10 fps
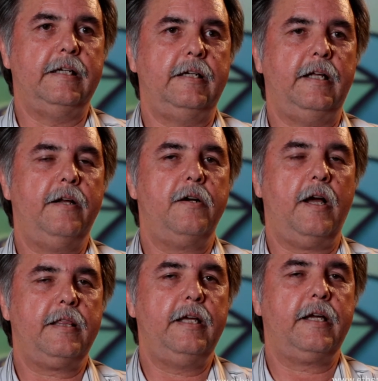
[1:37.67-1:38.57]
And
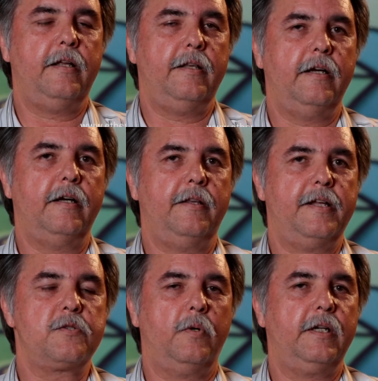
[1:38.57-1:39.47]
I think
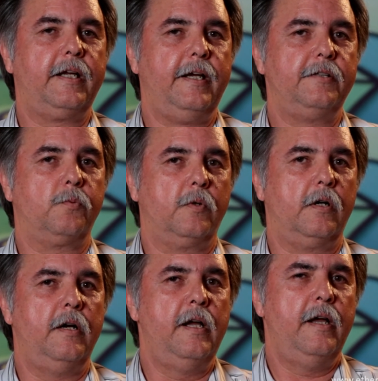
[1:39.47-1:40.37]
that's one case where